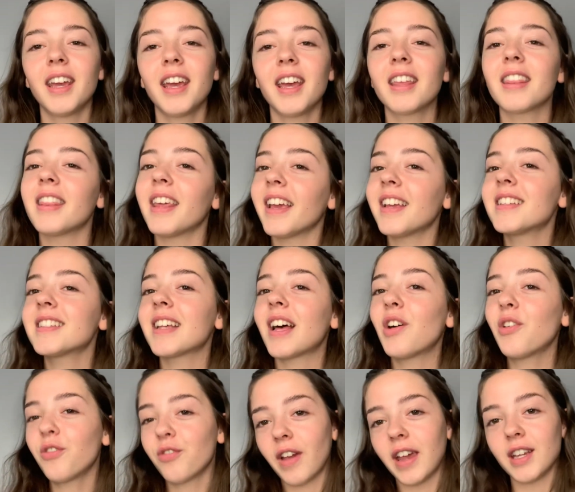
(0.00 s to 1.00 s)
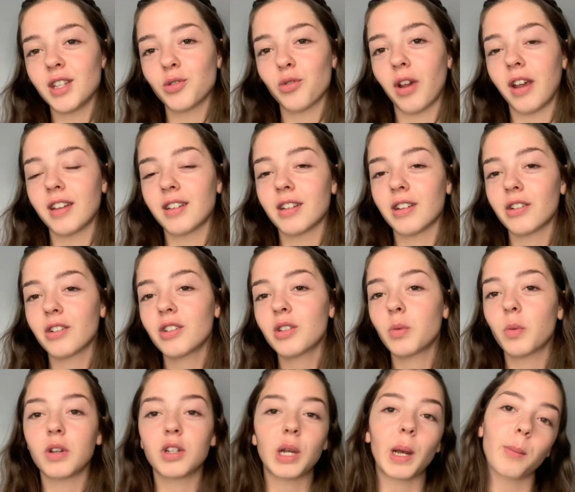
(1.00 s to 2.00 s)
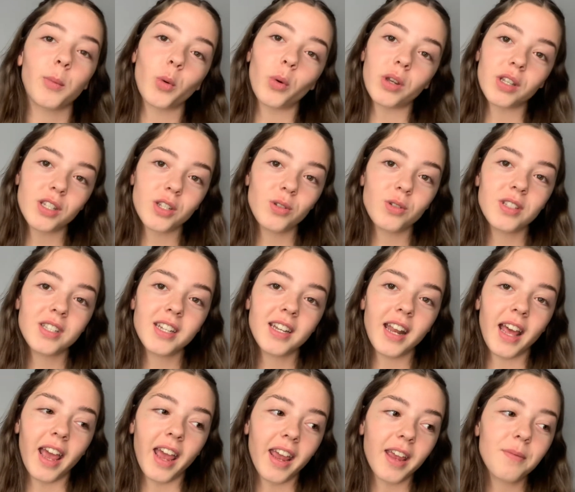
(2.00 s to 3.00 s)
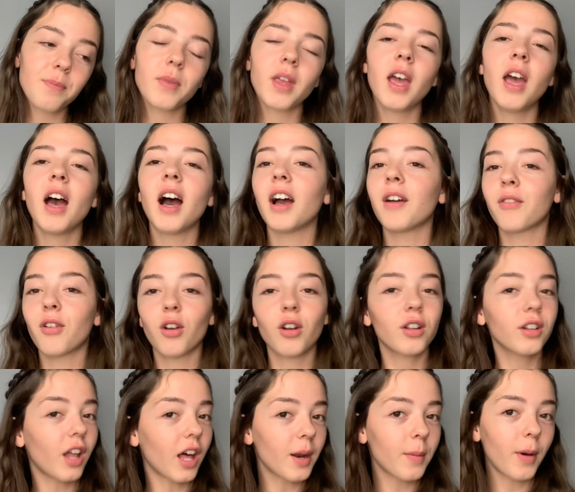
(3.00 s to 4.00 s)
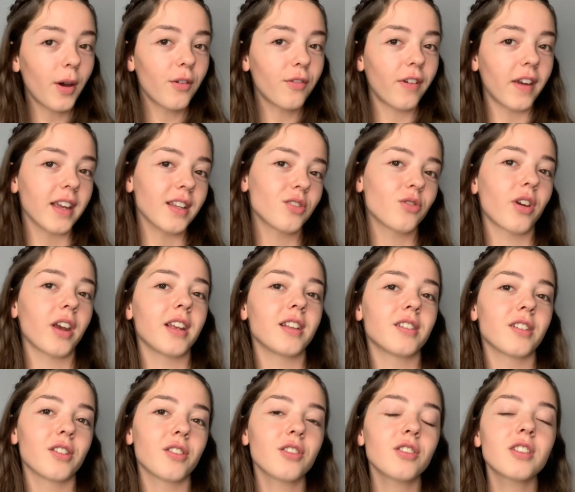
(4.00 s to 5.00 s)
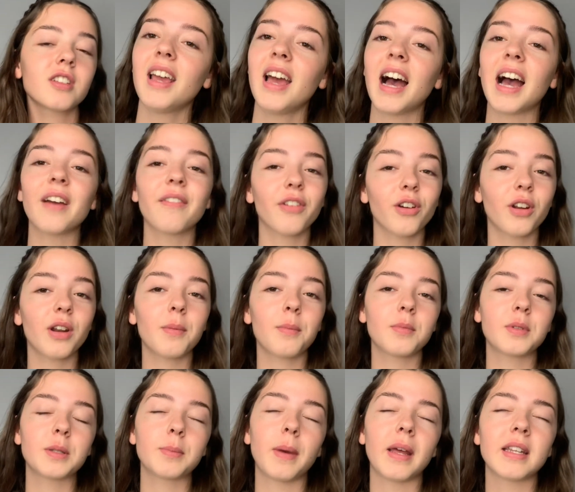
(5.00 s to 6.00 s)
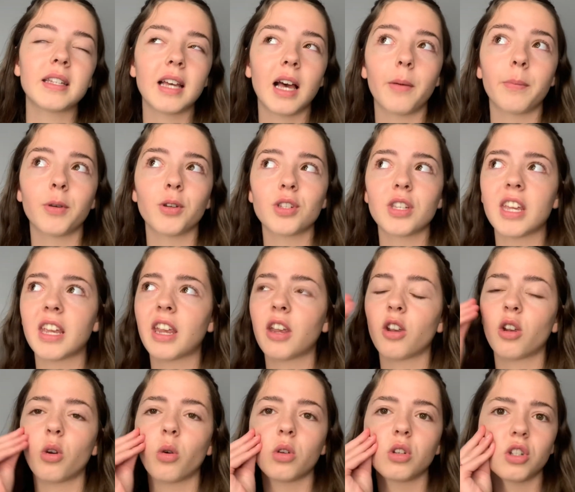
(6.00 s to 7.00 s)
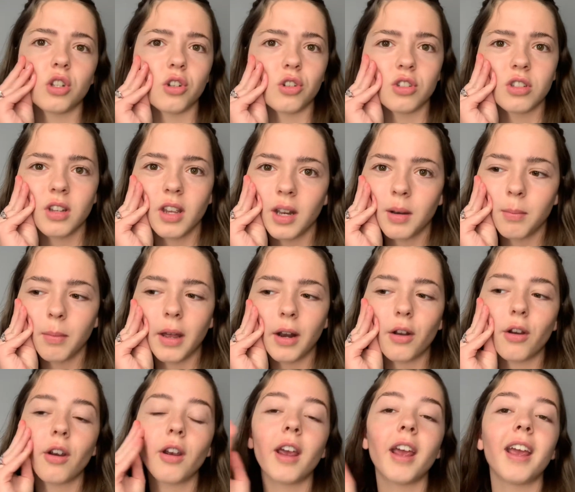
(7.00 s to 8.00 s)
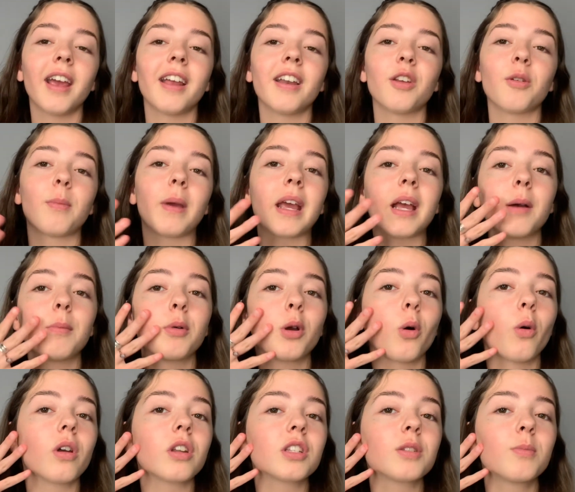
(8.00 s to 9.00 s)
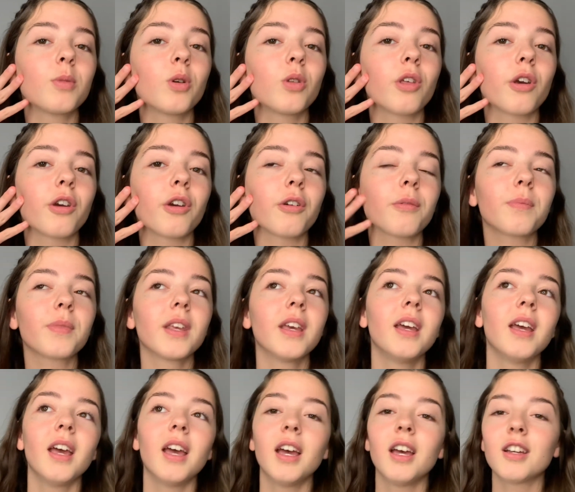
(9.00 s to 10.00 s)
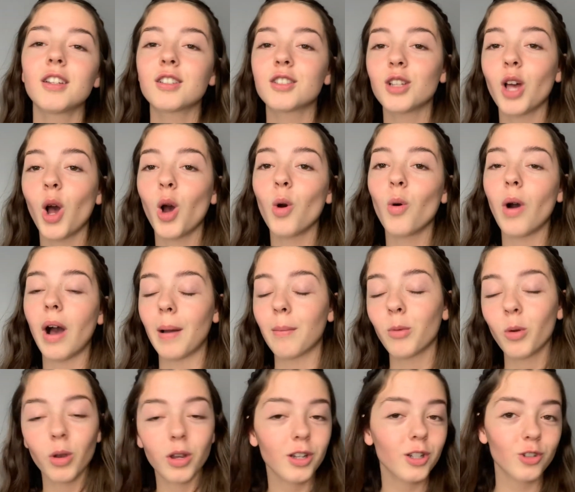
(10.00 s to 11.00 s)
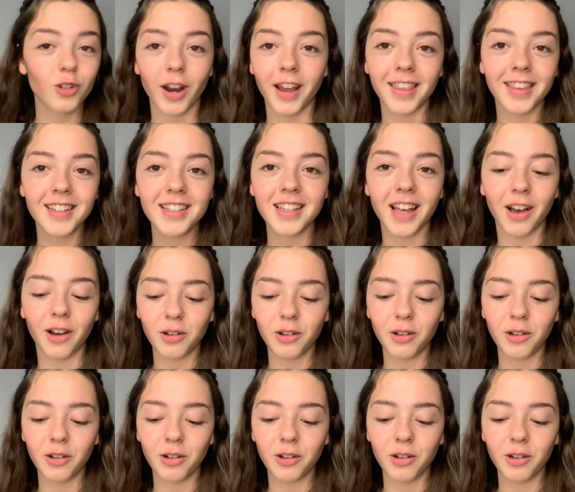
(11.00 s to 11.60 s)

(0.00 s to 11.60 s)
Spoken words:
They sell face razors, which I'm going to use today. I've heard a lot about face razors. I've heard it's meant to help your skincare go into your skin better and your makeup go on smoother. So I'm going to try this out.